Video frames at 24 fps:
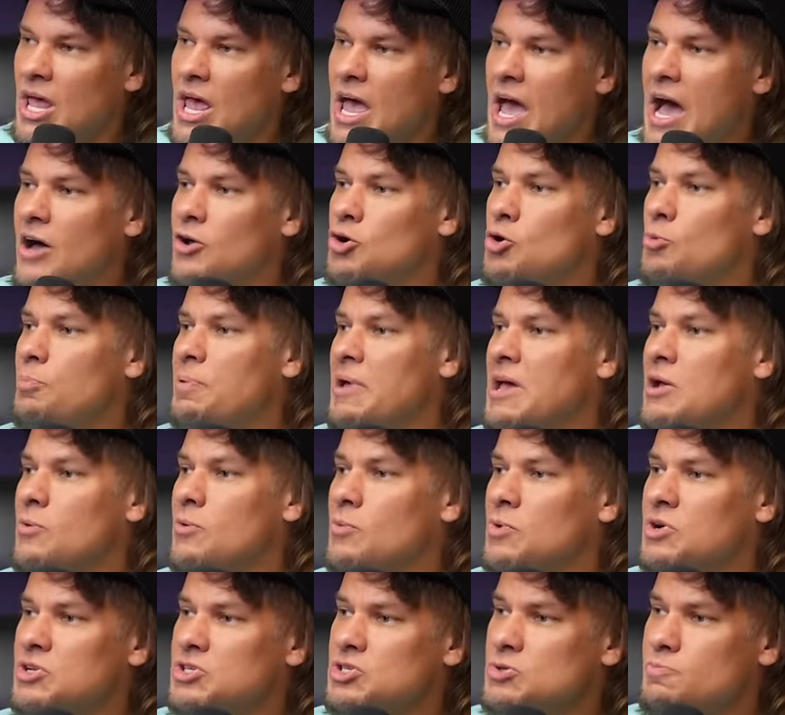How do
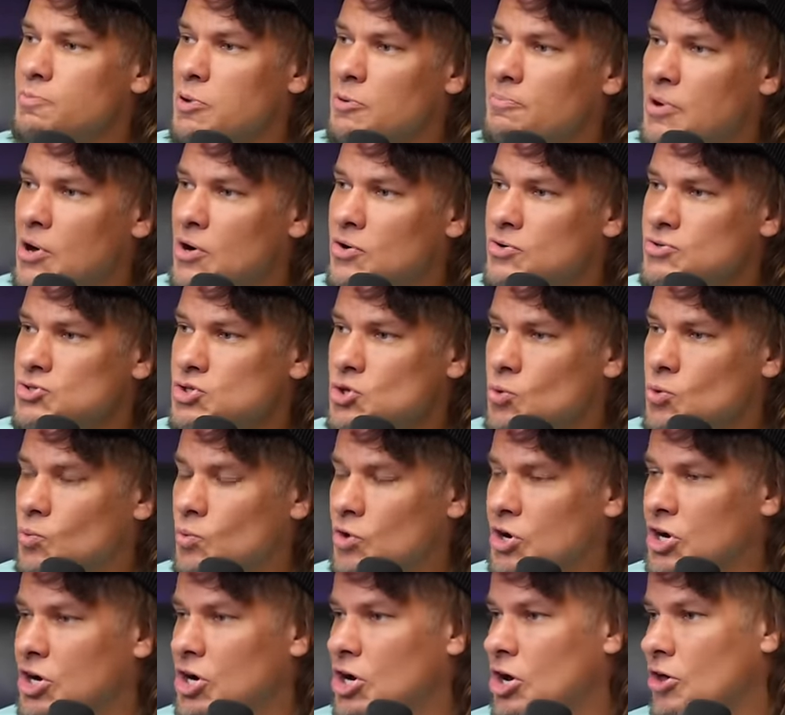penguins propose to
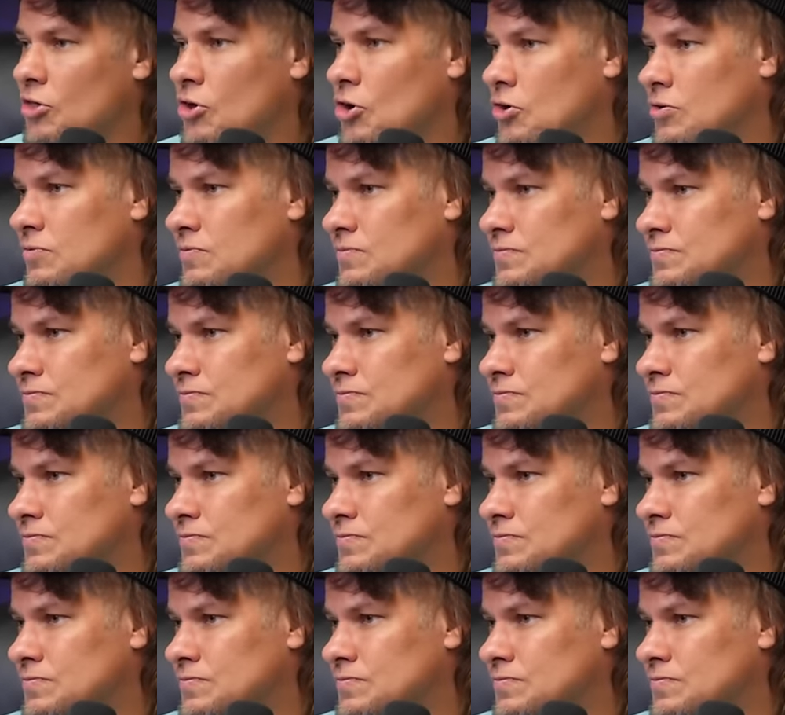one another?